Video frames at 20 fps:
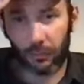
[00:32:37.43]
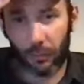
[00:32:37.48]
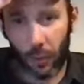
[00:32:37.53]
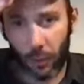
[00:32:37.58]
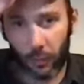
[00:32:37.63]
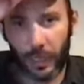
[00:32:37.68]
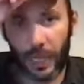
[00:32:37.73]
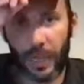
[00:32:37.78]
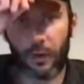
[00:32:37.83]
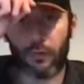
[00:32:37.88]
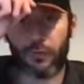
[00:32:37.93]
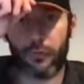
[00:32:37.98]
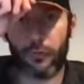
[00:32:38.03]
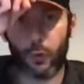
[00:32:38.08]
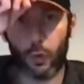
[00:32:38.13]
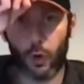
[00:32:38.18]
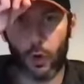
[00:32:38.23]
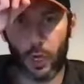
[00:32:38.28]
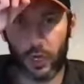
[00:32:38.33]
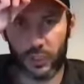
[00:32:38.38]
rolled out
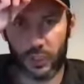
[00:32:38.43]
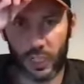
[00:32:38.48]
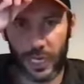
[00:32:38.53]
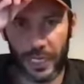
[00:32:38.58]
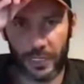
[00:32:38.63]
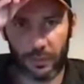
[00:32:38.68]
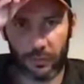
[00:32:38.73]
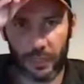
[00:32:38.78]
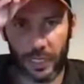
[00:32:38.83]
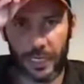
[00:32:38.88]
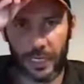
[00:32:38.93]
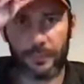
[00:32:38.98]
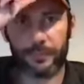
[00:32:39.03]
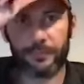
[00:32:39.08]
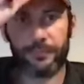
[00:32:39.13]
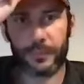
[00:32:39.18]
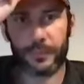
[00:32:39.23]
for January.